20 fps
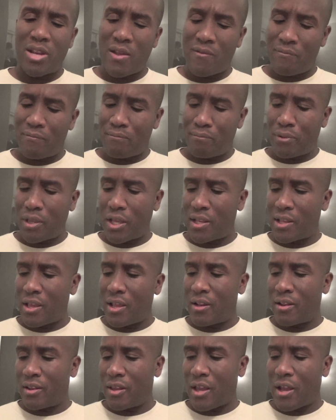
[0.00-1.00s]
I haven't played
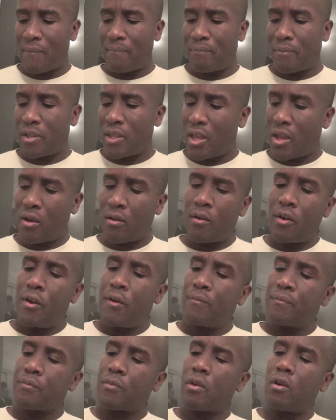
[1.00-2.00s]
that yet. But yeah,
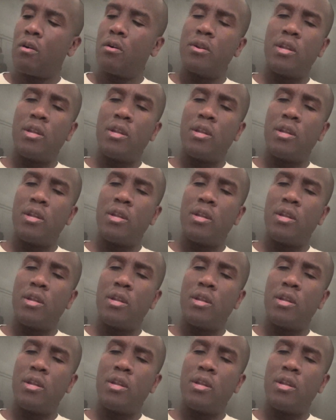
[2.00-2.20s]
all